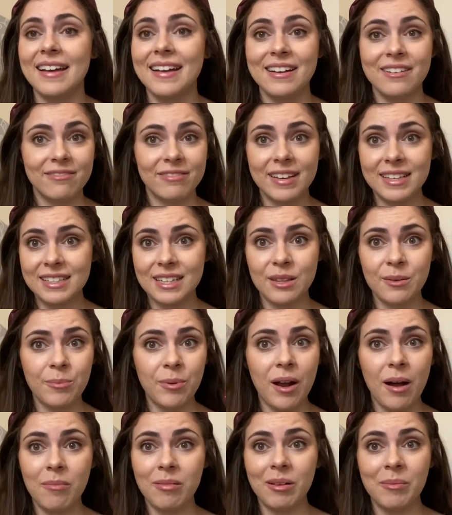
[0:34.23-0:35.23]
fixing the
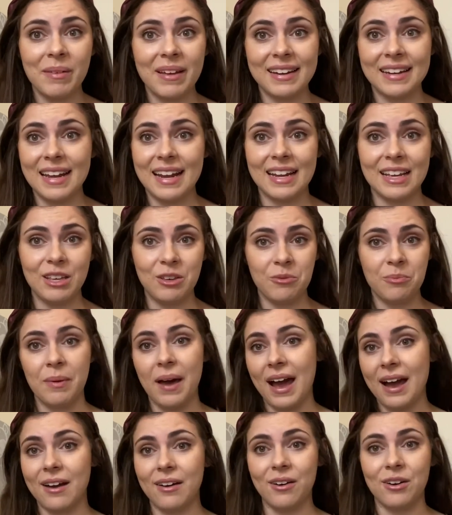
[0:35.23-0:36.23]
problem and getting you
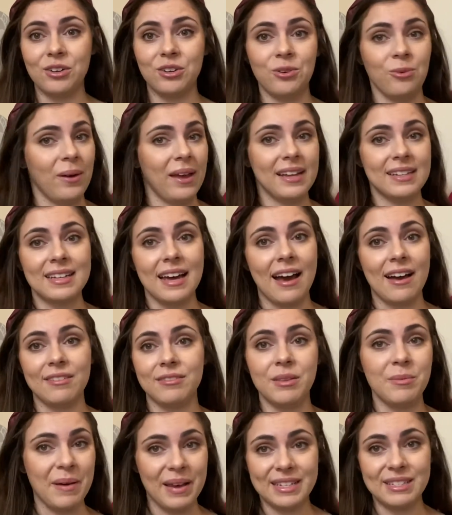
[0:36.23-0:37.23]
back on your way to have
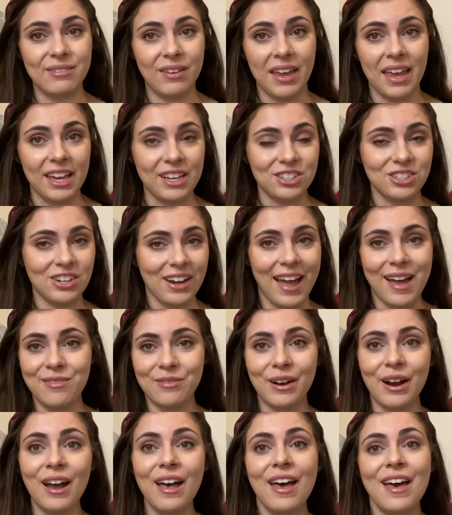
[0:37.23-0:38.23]
the best vacation
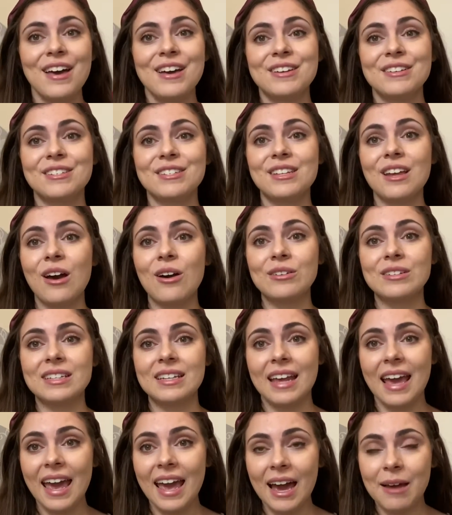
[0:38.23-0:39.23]
ever. So
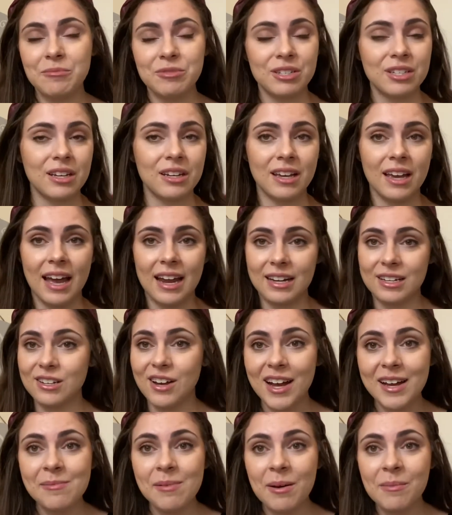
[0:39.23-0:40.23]
today I'm just going to kind of
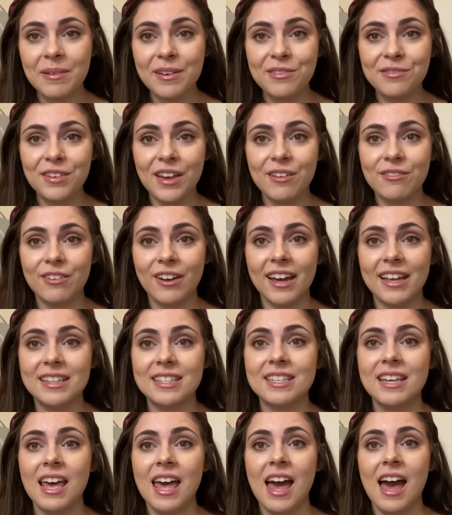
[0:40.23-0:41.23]
talk about my favorites.
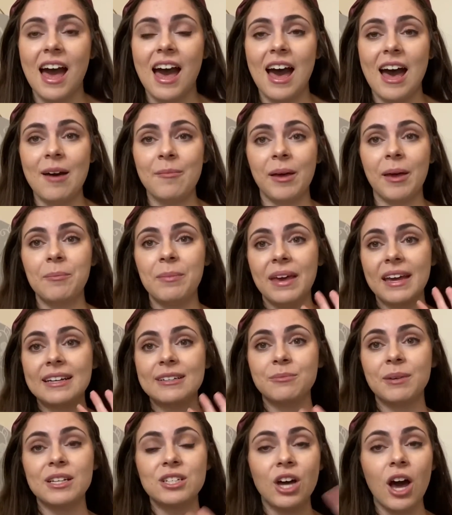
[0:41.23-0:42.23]
I picked
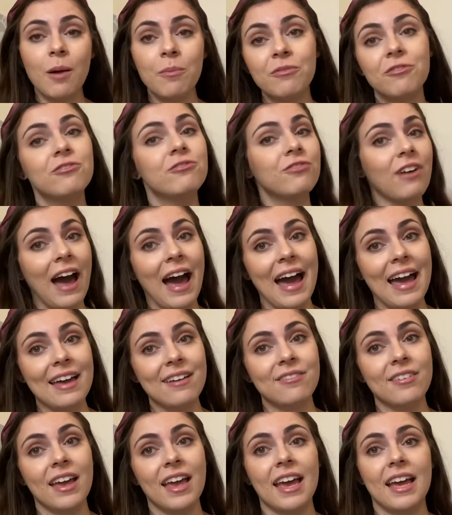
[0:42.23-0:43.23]
my top
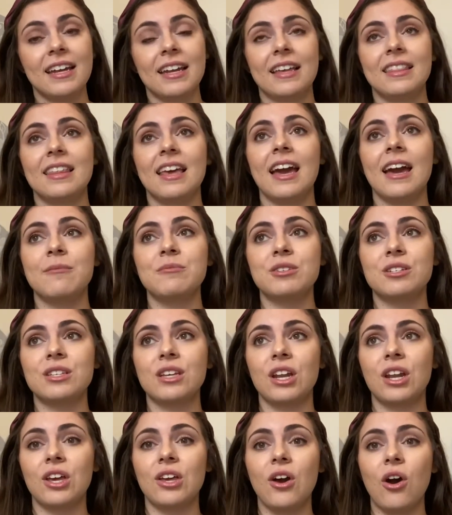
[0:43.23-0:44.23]
5, and I think I'm just
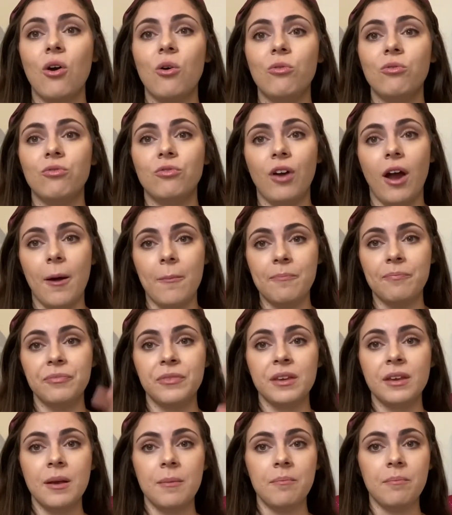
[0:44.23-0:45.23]
going to go from
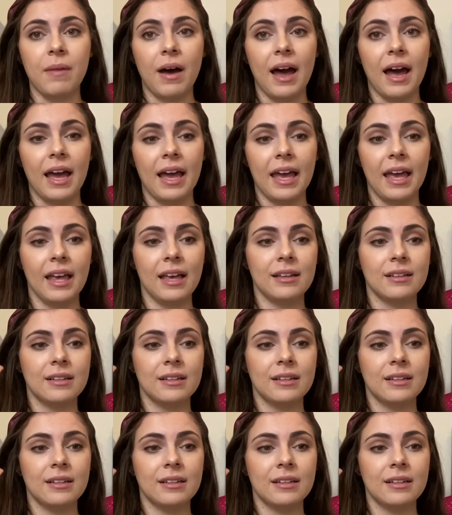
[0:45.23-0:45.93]
my